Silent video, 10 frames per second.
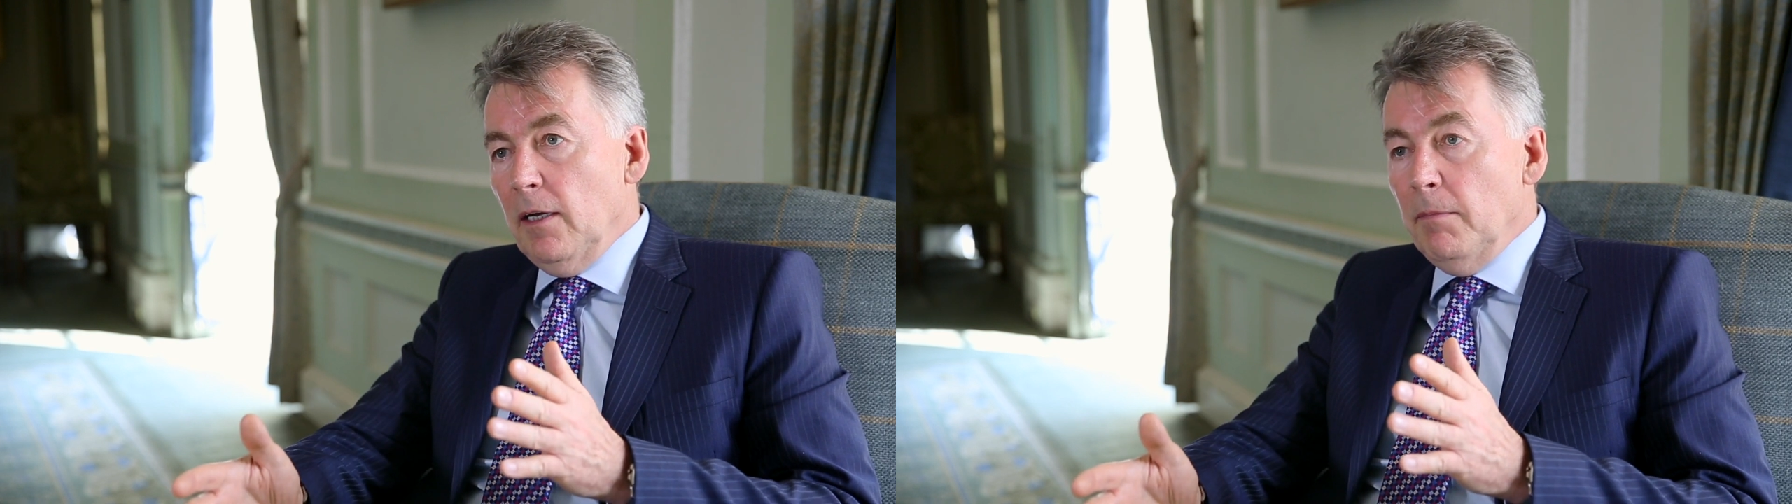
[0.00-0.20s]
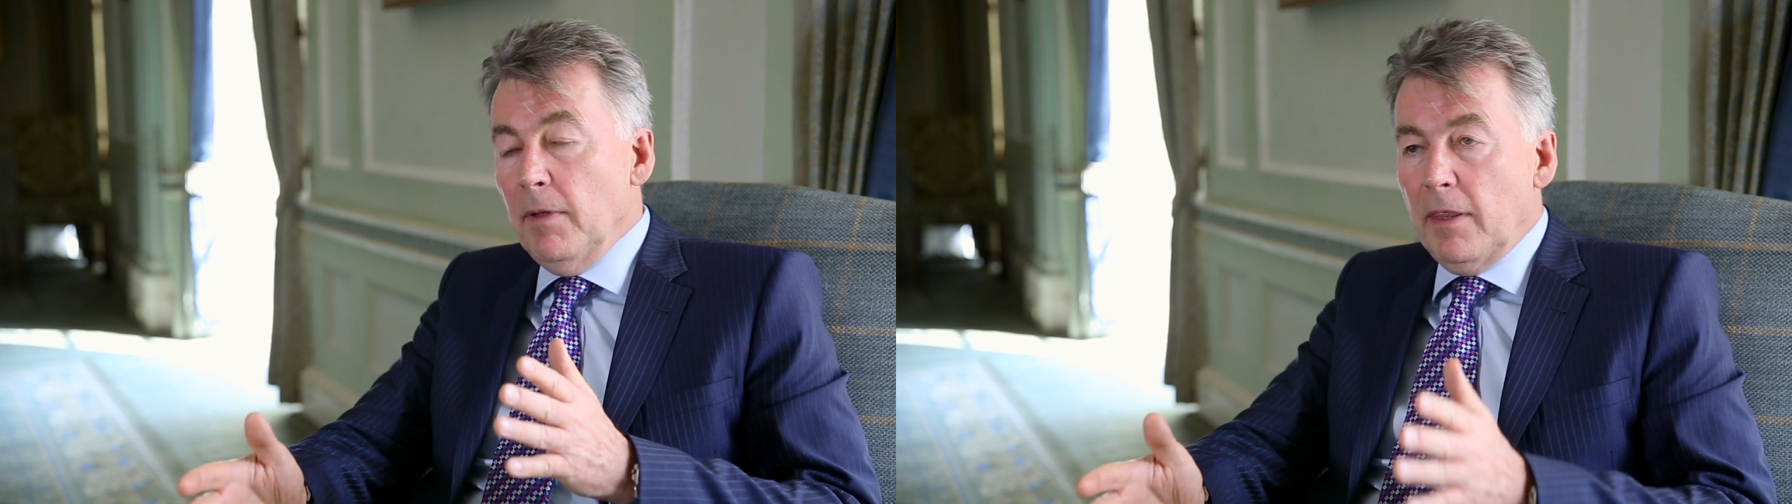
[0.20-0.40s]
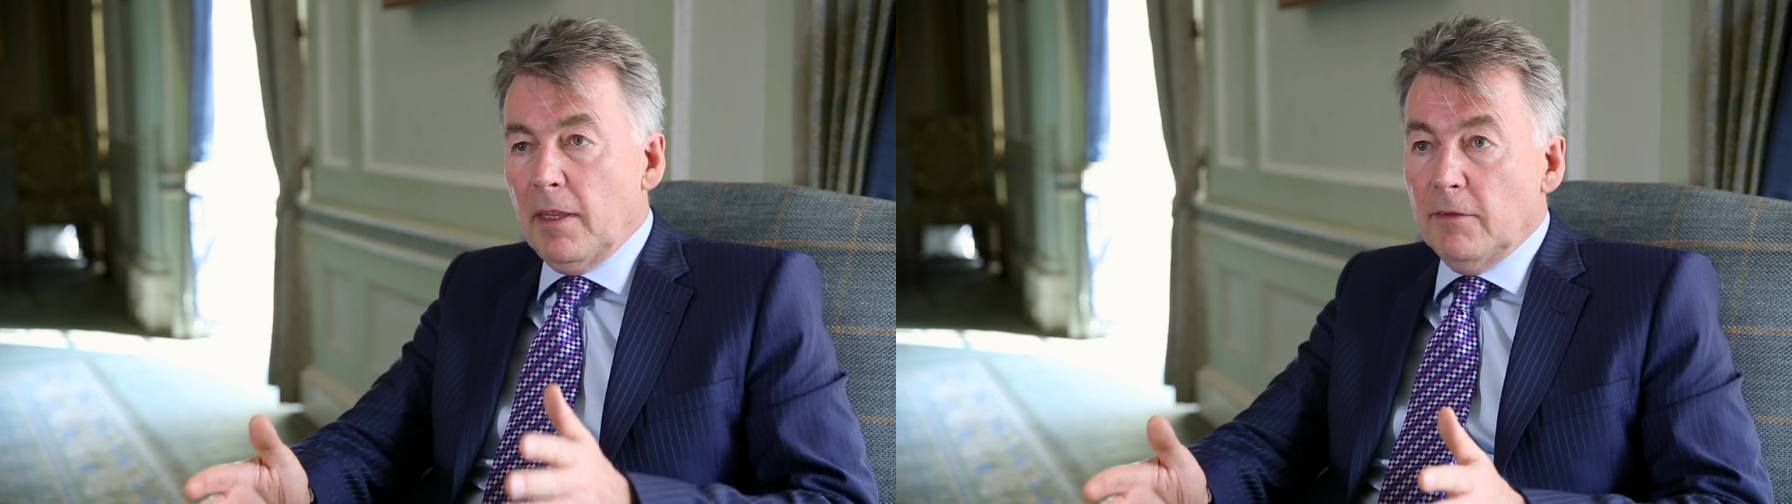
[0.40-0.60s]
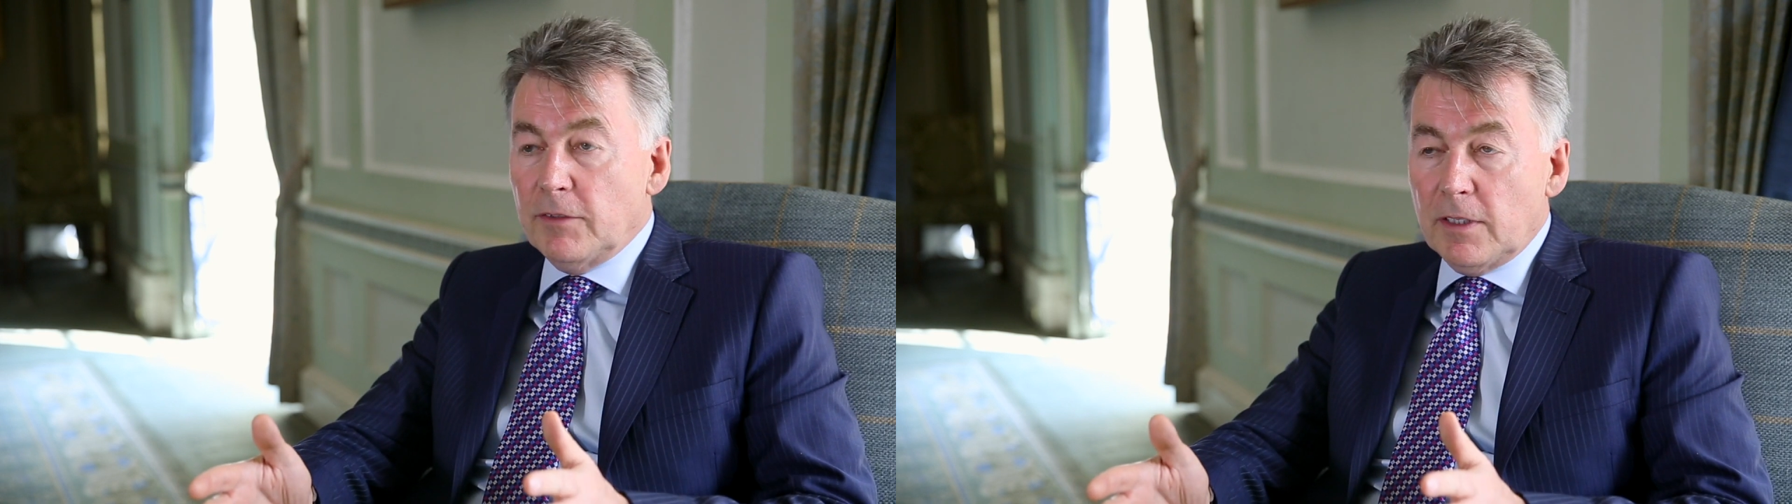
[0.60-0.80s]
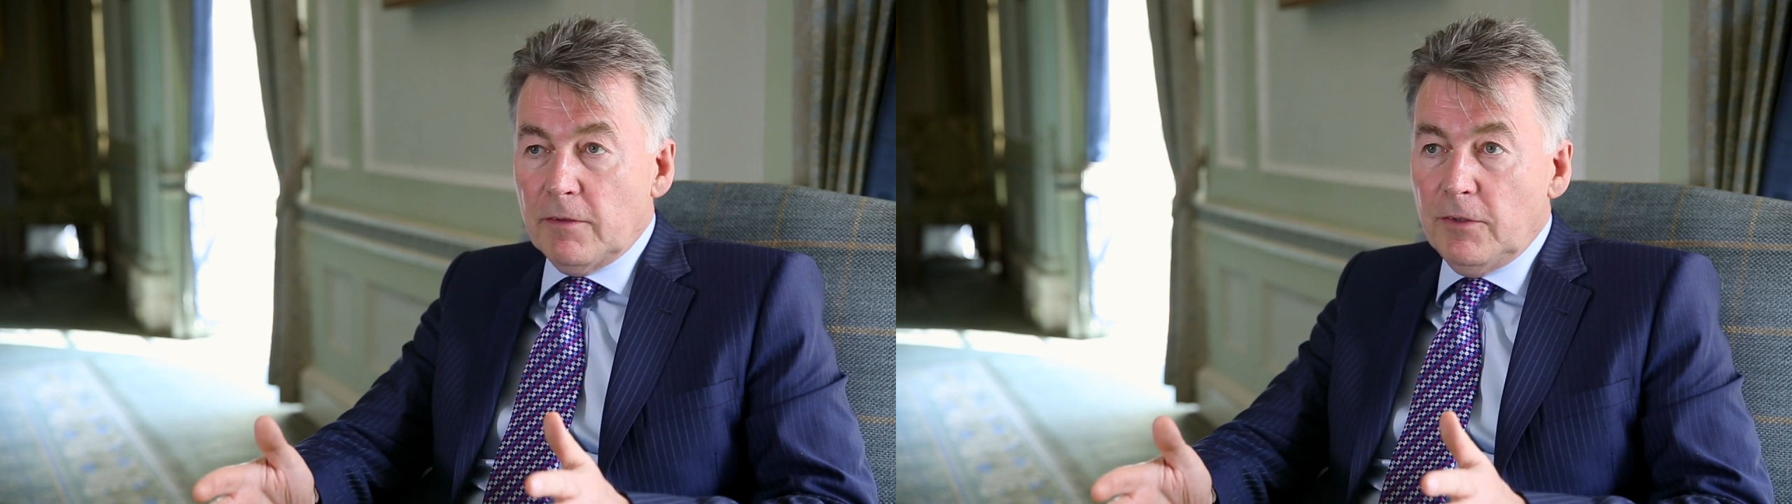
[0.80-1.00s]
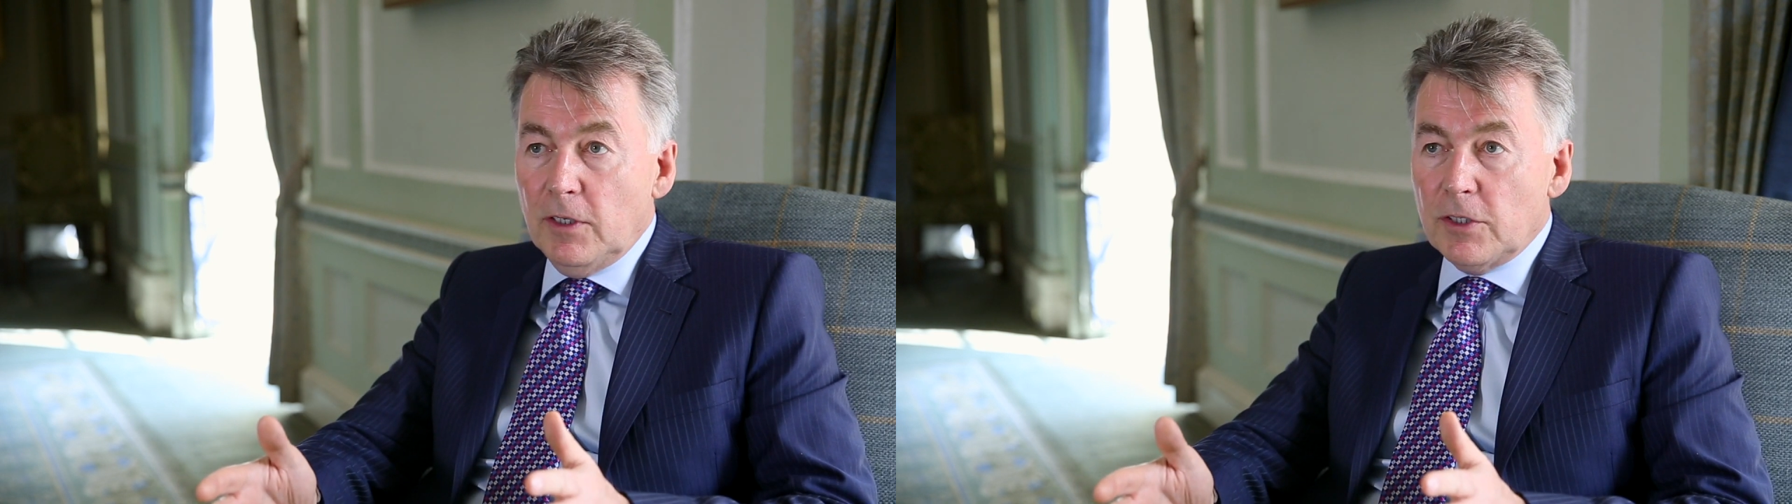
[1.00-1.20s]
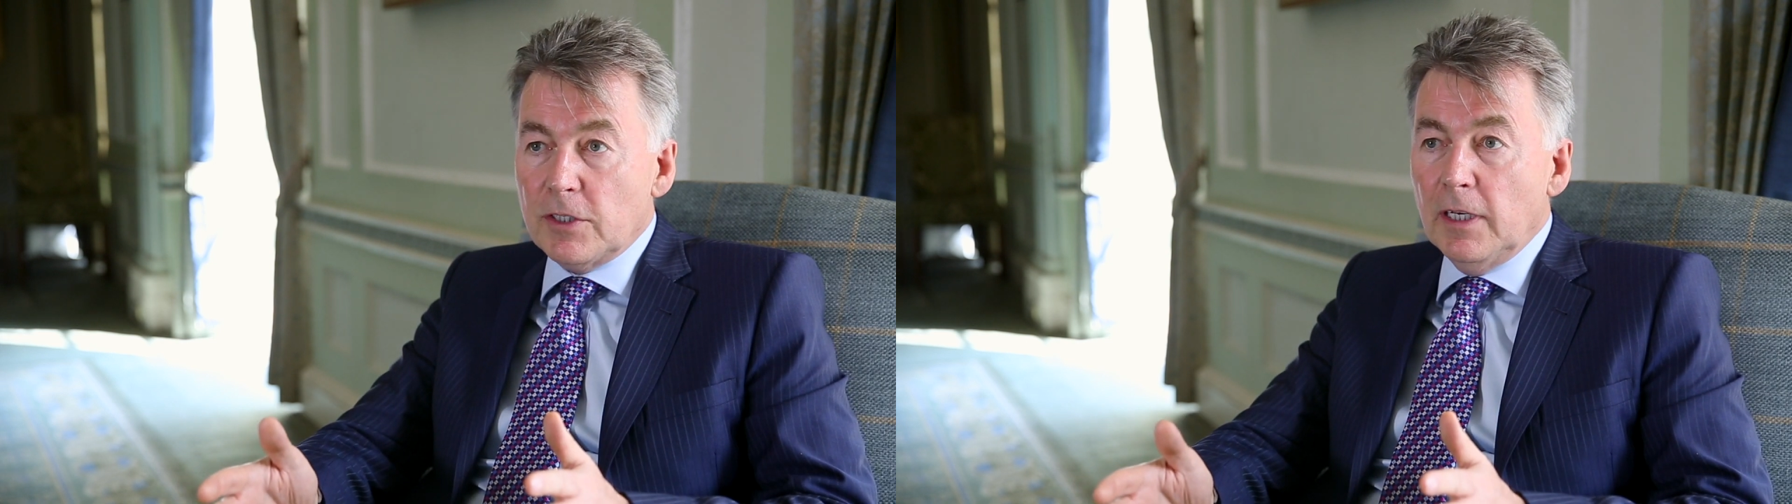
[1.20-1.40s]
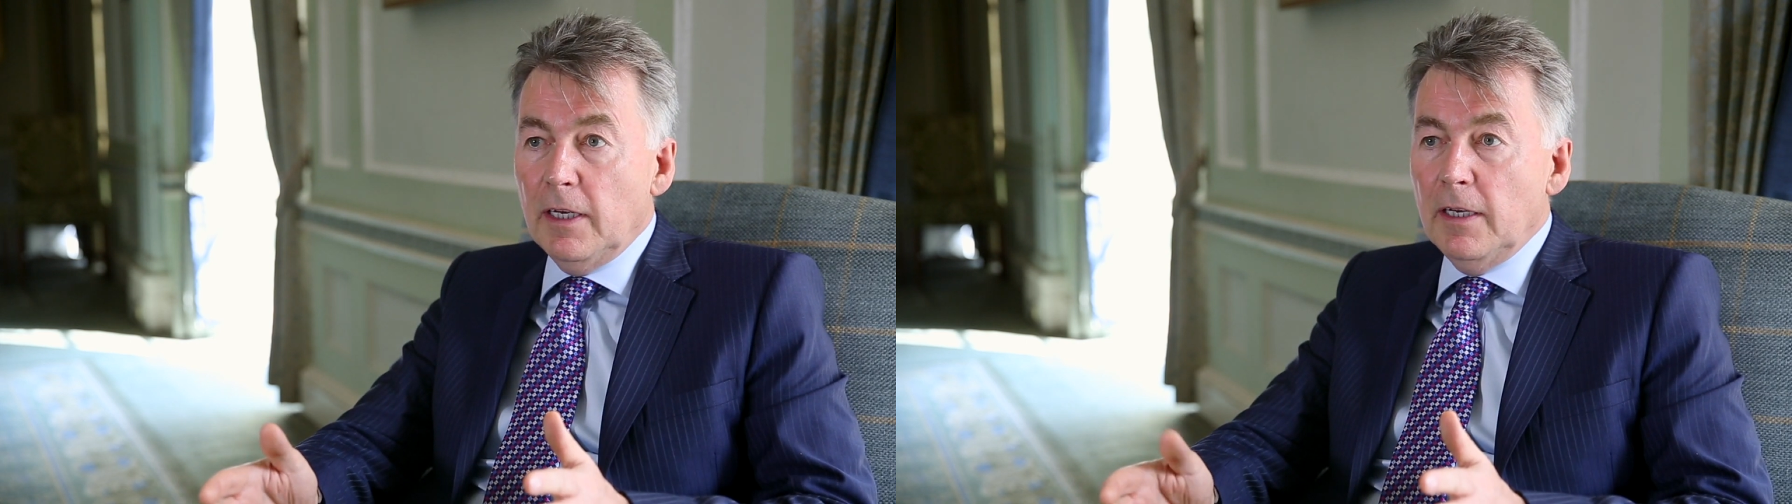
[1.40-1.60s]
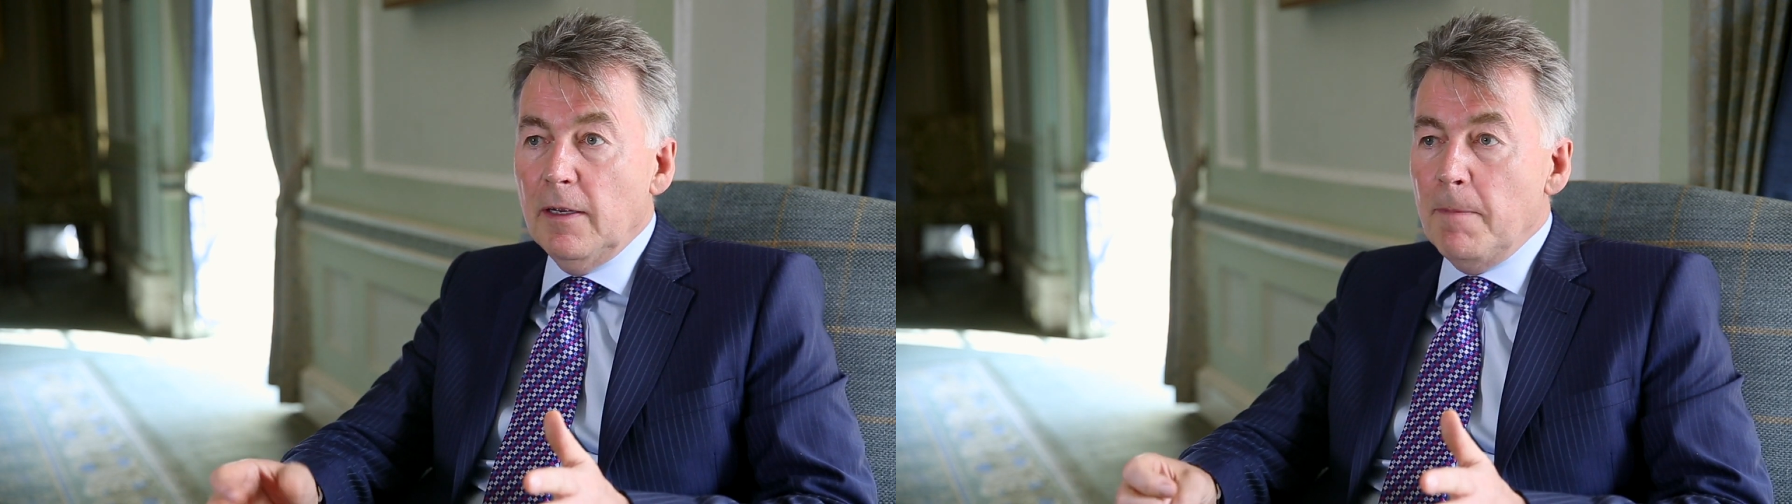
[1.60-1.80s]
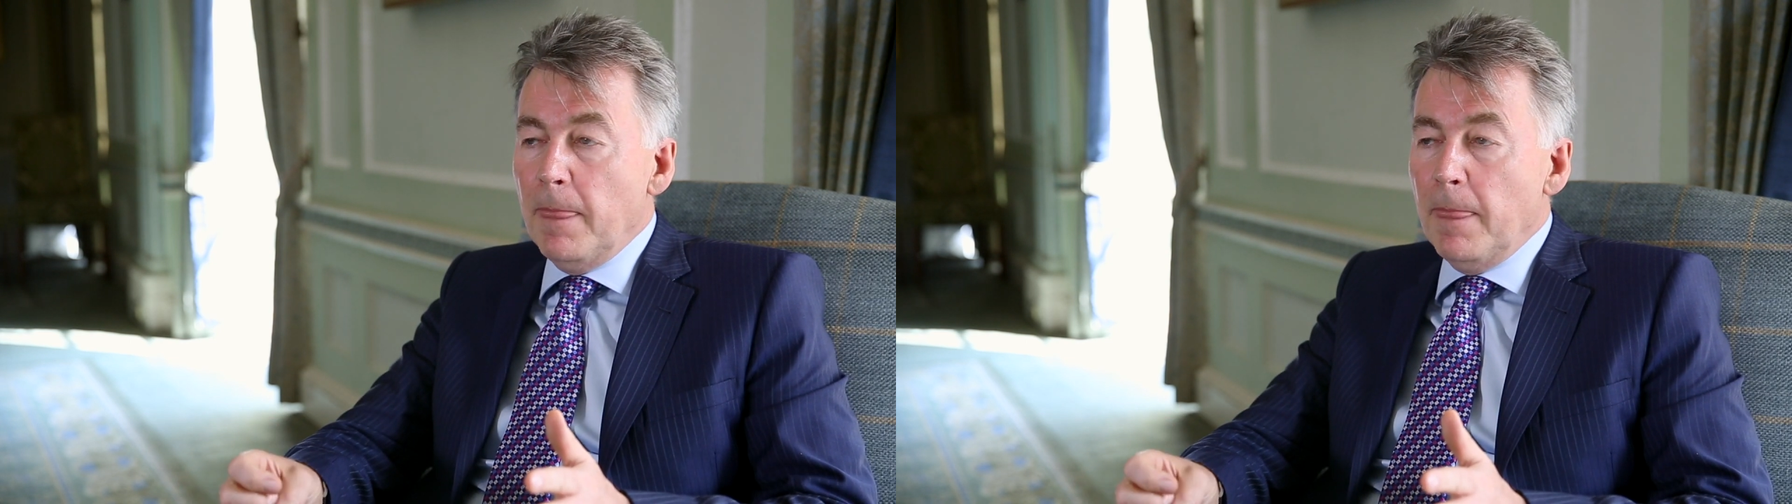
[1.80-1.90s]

a month after the first eye,